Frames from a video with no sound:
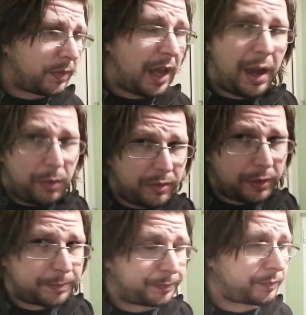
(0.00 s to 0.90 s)

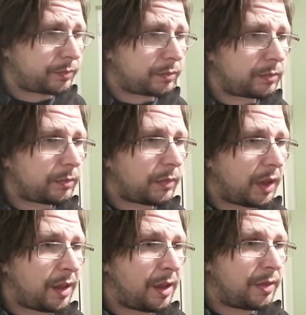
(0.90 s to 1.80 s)
However,
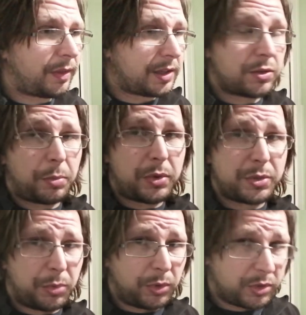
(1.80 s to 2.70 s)
that's not
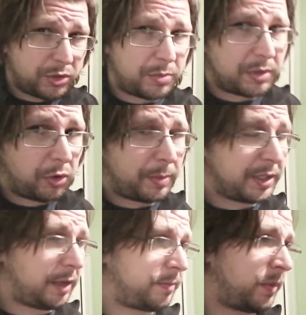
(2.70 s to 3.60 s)
possible because jobs have got to be
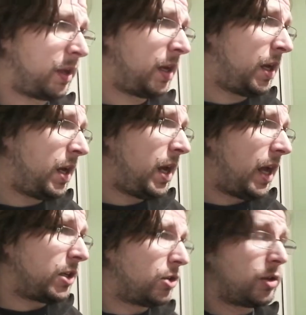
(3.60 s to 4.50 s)
done.
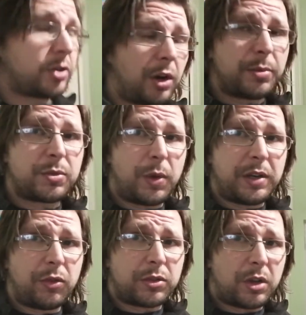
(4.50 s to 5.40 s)
And you do your jobs when
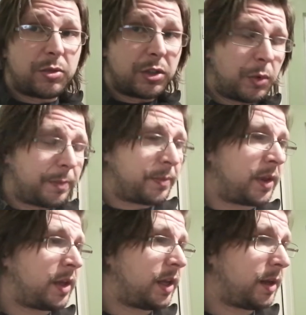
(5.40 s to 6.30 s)
you've got time to do them,
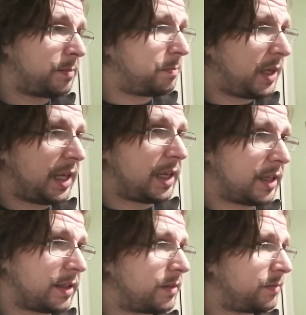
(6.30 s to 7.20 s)
be it
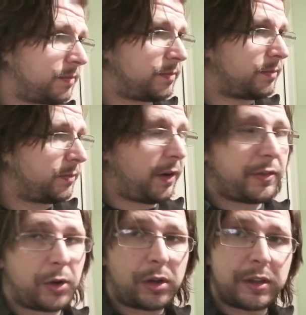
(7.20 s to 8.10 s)
at
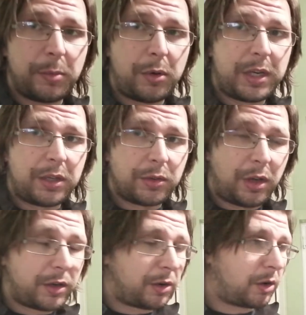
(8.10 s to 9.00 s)
5 o'clock in the morning or
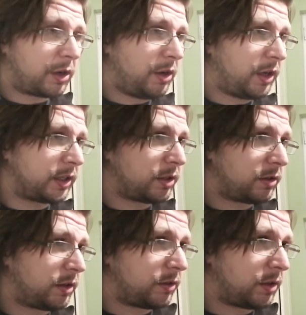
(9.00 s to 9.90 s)
9 o'clock at night.
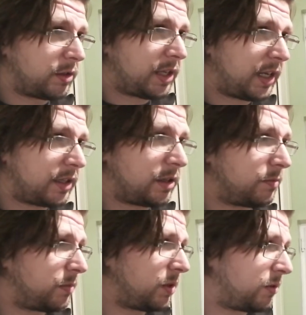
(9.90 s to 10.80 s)
You